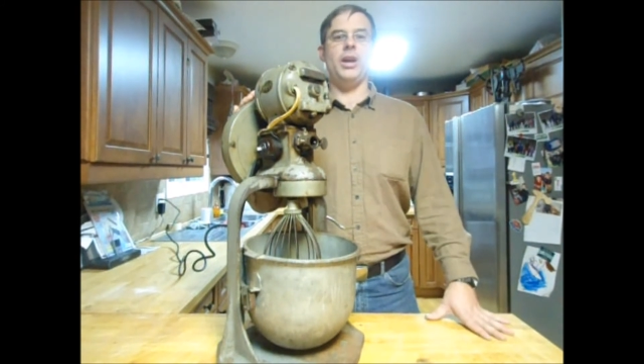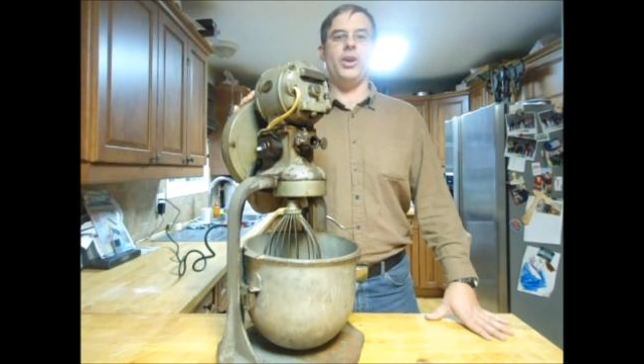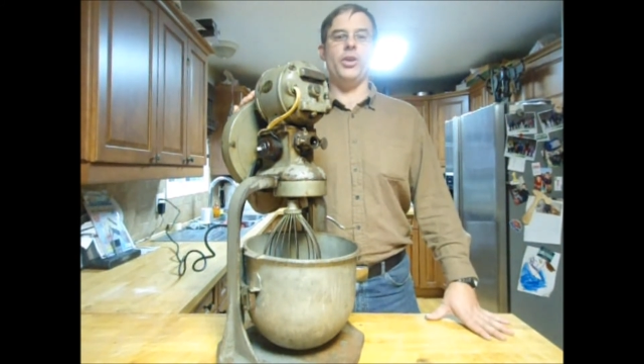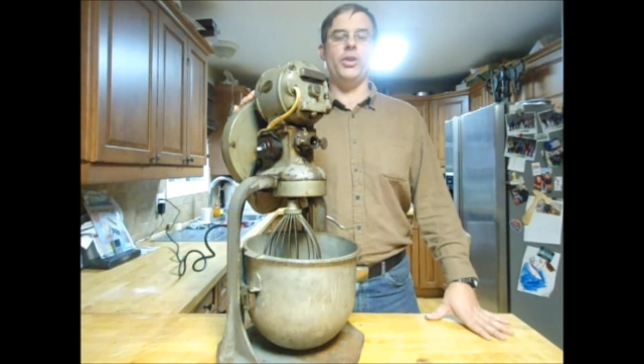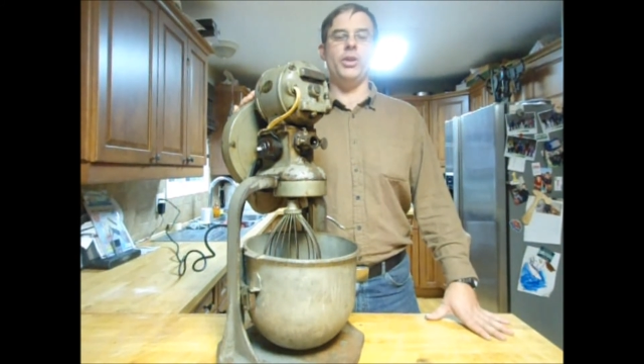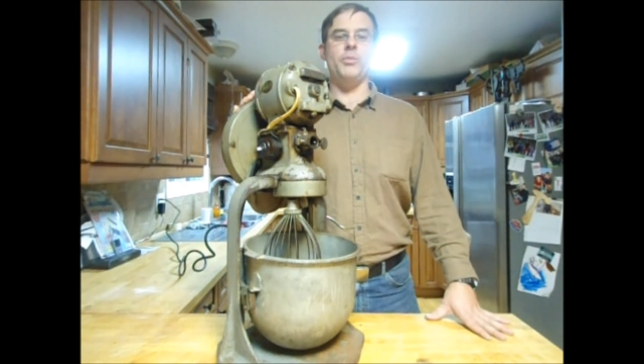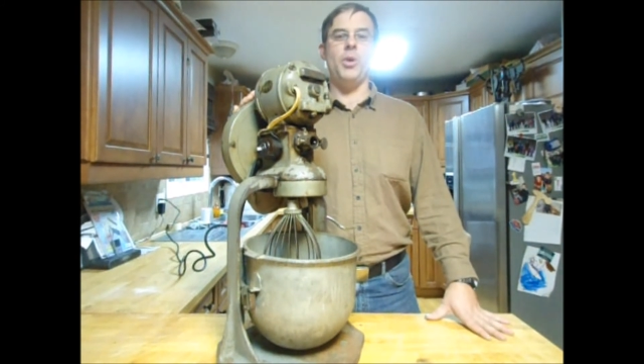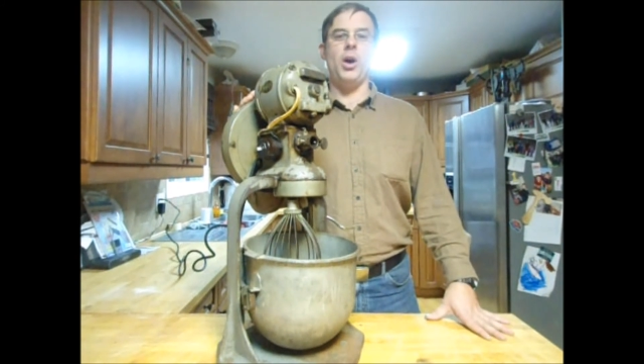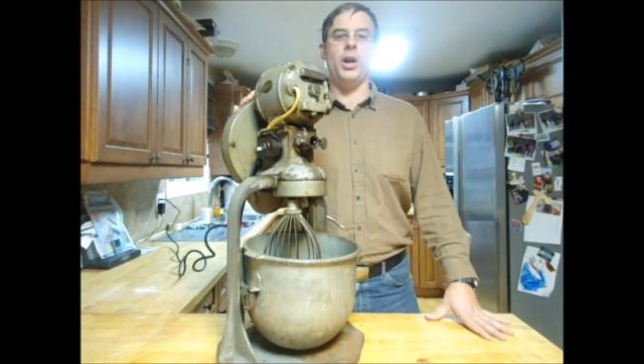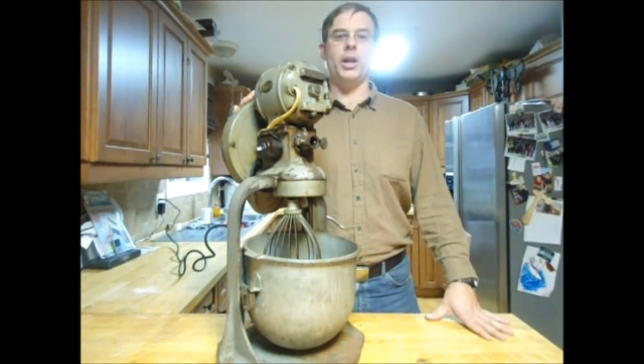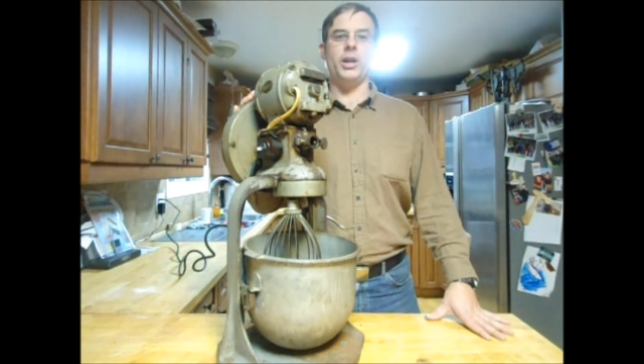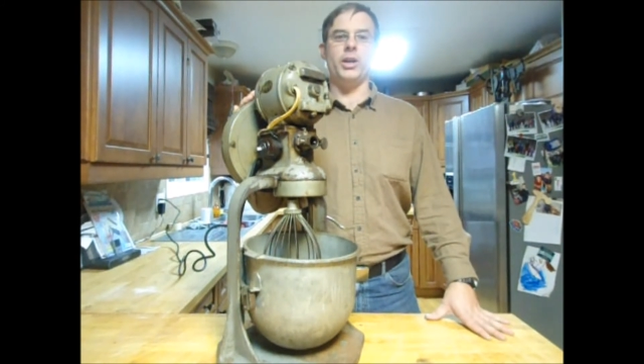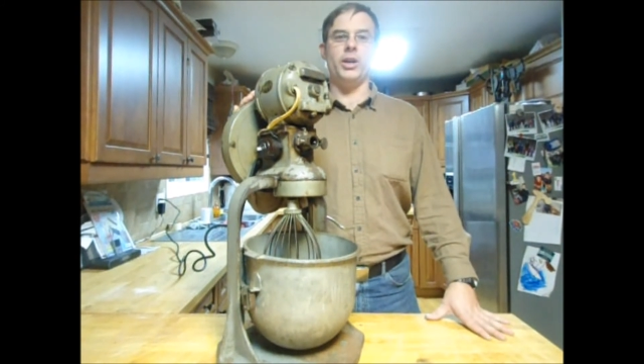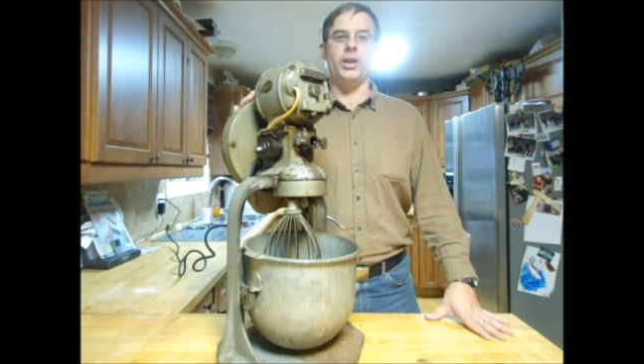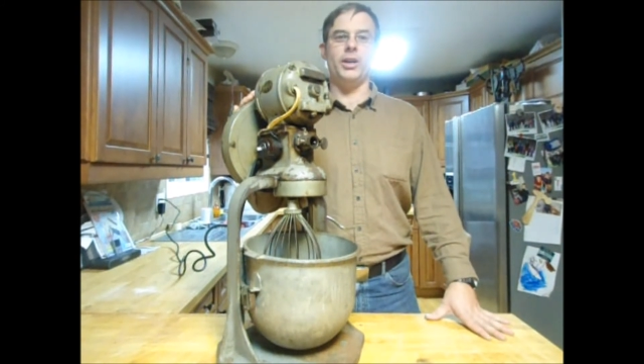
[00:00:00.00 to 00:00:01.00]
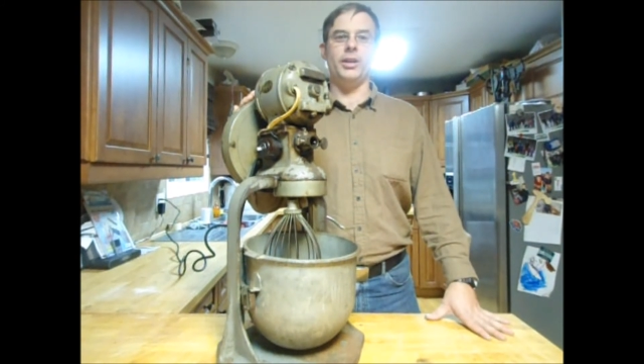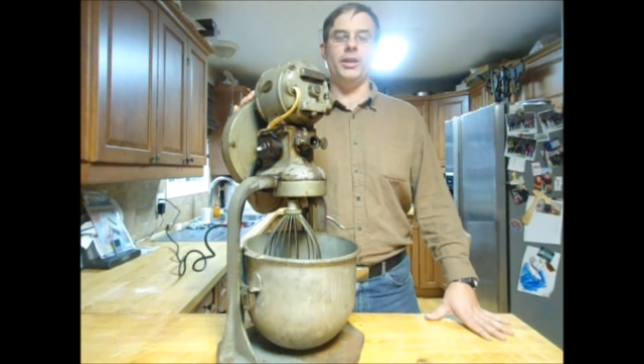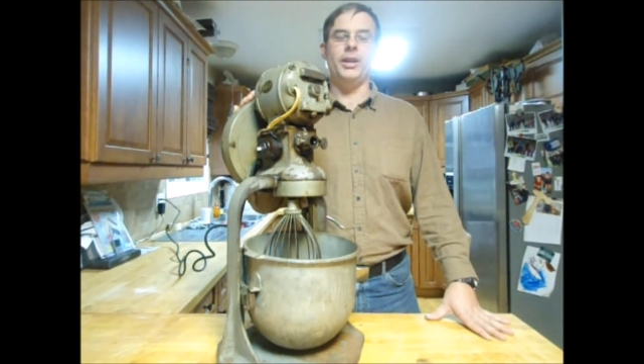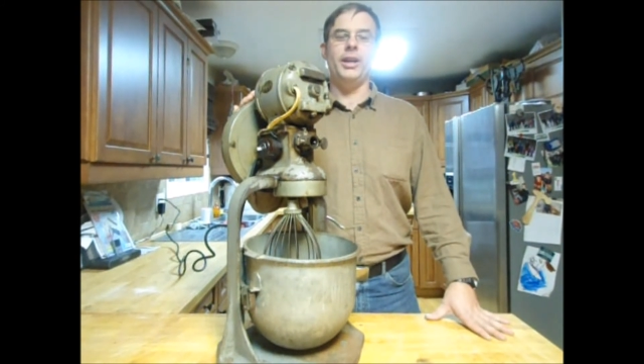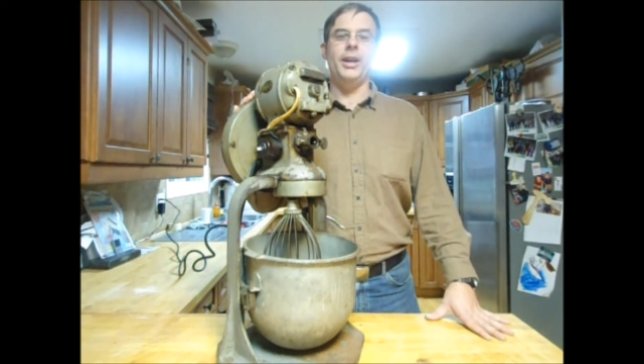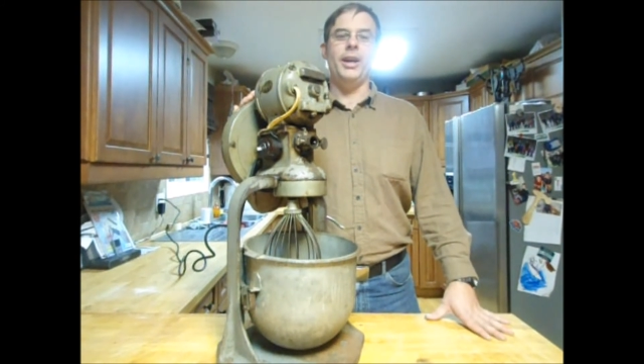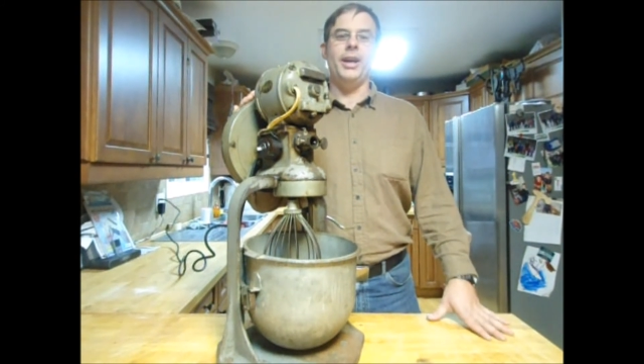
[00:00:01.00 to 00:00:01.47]
earned the
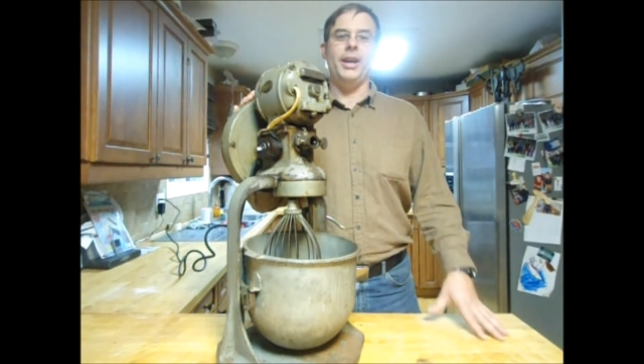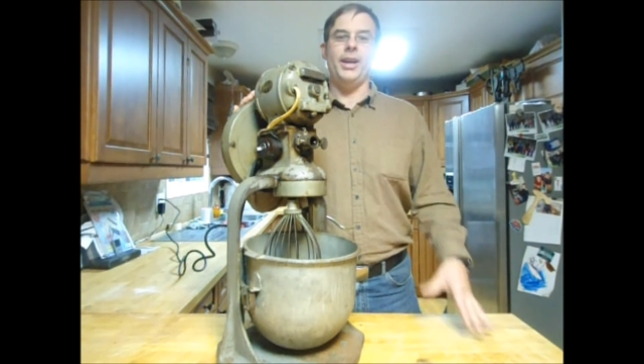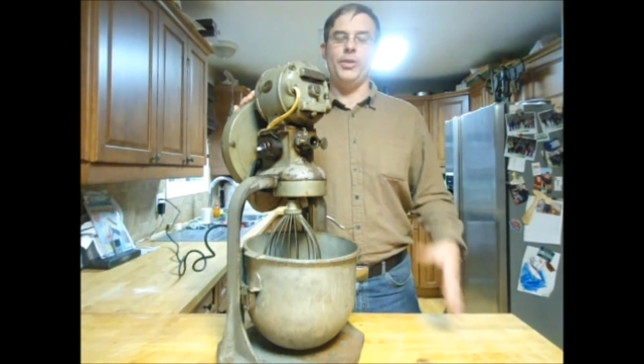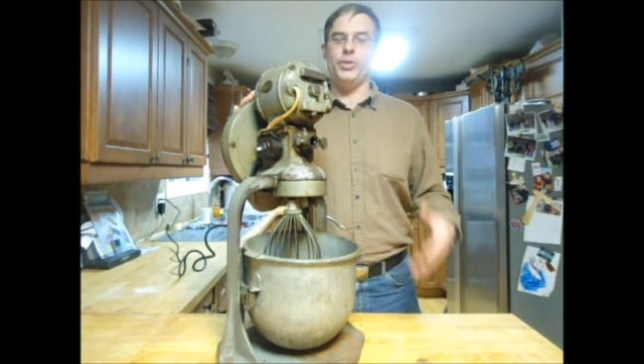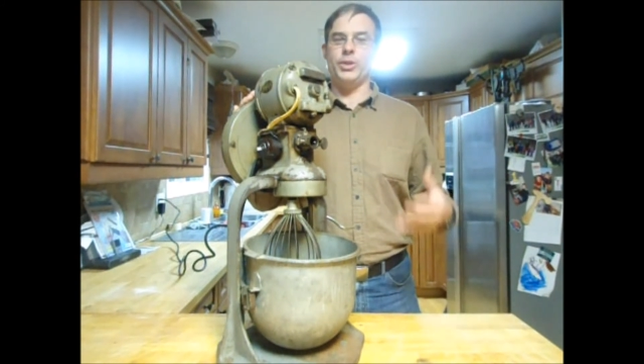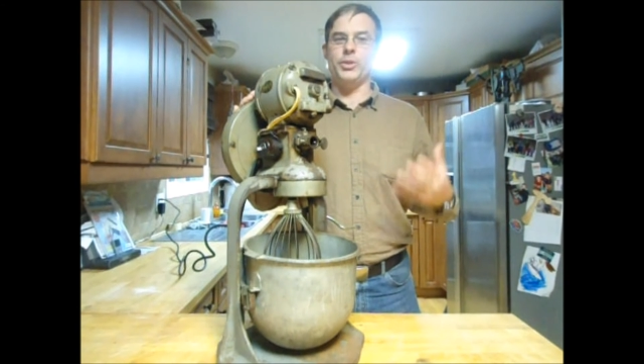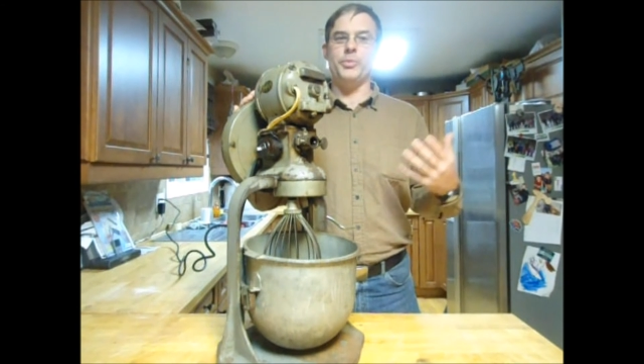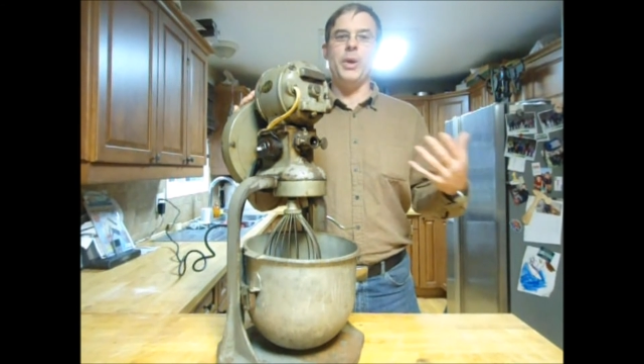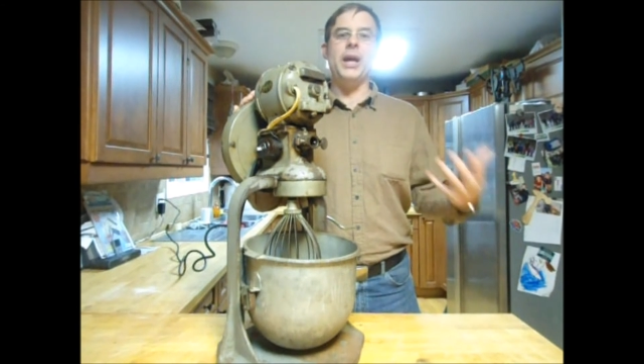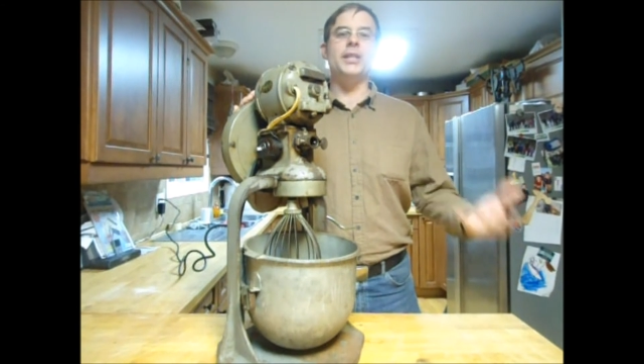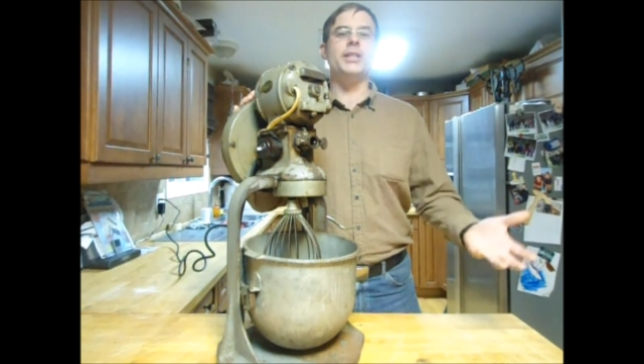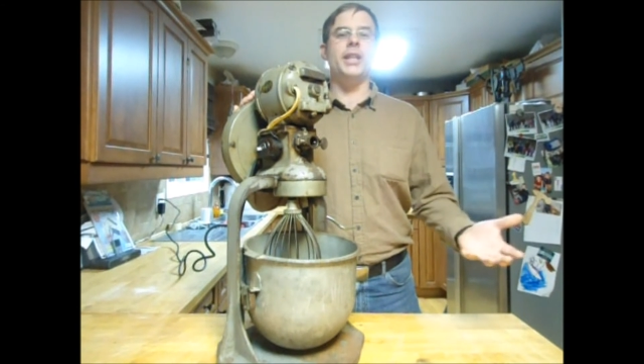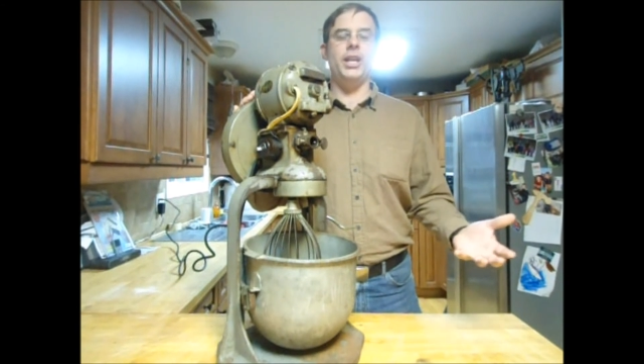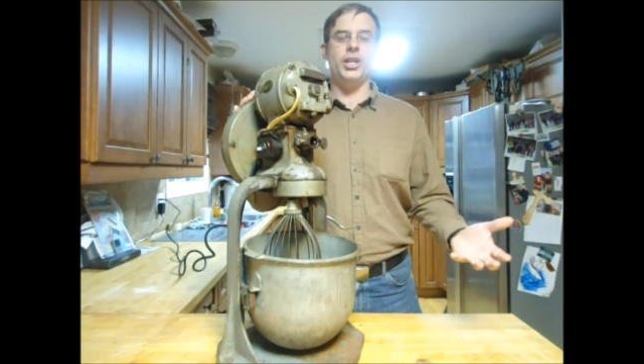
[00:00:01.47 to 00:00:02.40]
moniker, it was the best